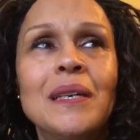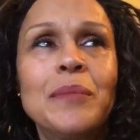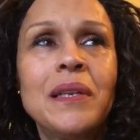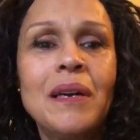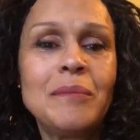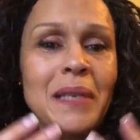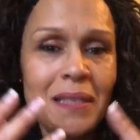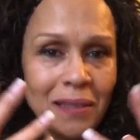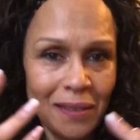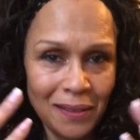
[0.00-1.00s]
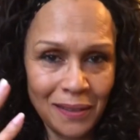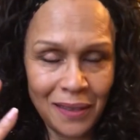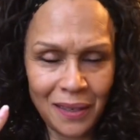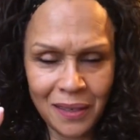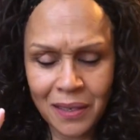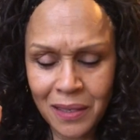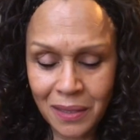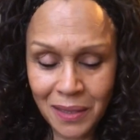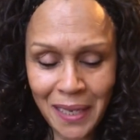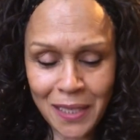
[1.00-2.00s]
plant medicine and it
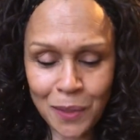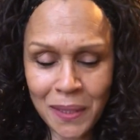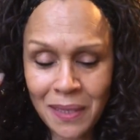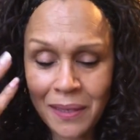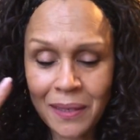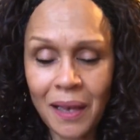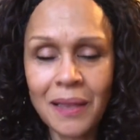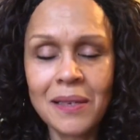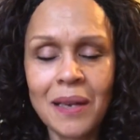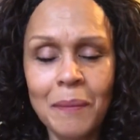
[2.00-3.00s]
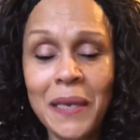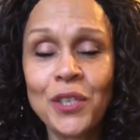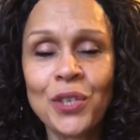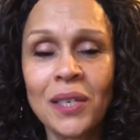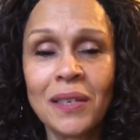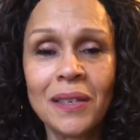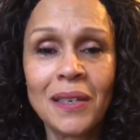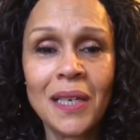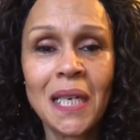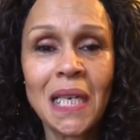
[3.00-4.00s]
just takes you into this other dimension.
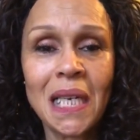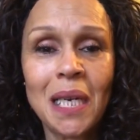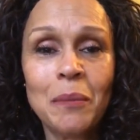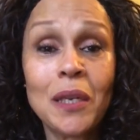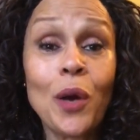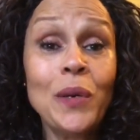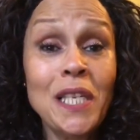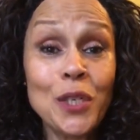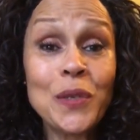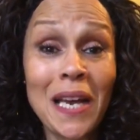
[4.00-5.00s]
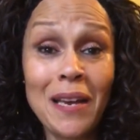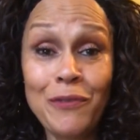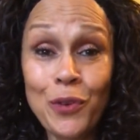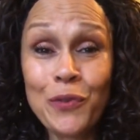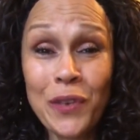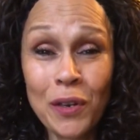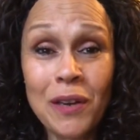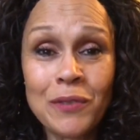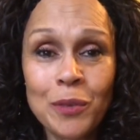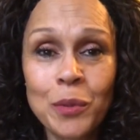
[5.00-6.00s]
But only do that if you feel
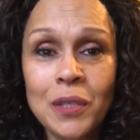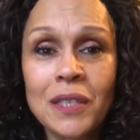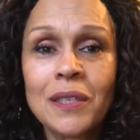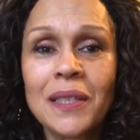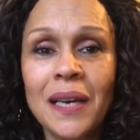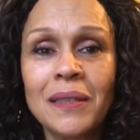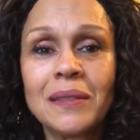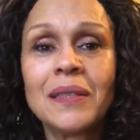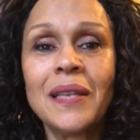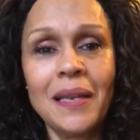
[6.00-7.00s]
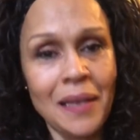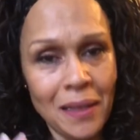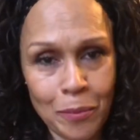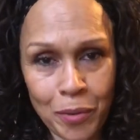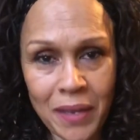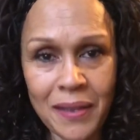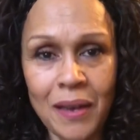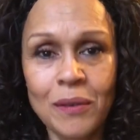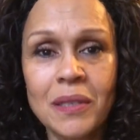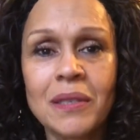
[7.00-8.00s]
comfortable to do that and then let the breath
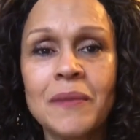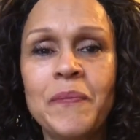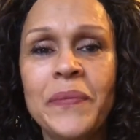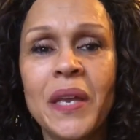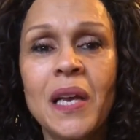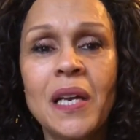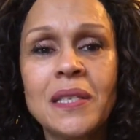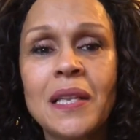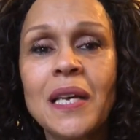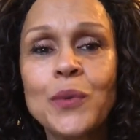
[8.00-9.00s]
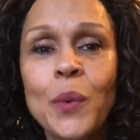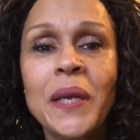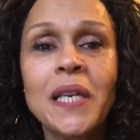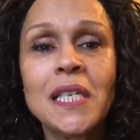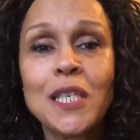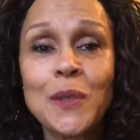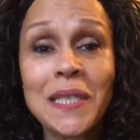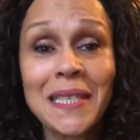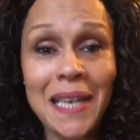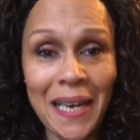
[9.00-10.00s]
out. So that's what we're going to do
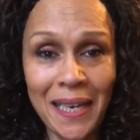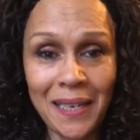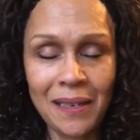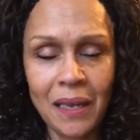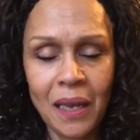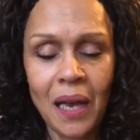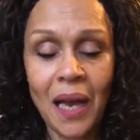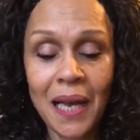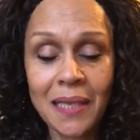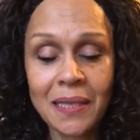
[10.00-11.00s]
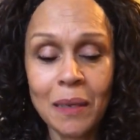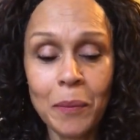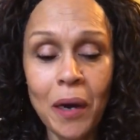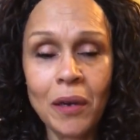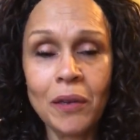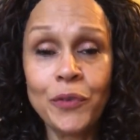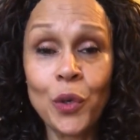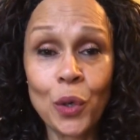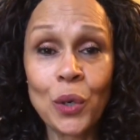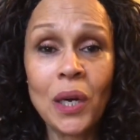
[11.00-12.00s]
today as part of
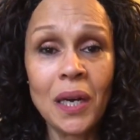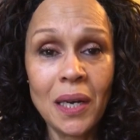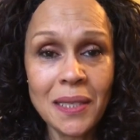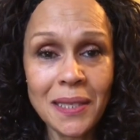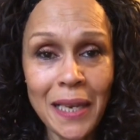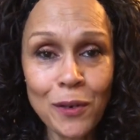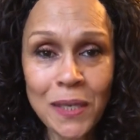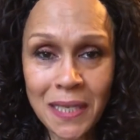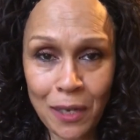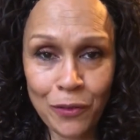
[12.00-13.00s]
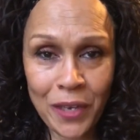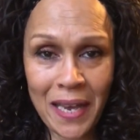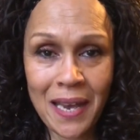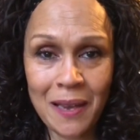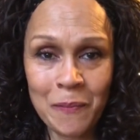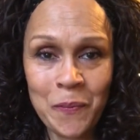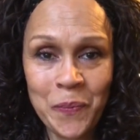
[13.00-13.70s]
your sacred self care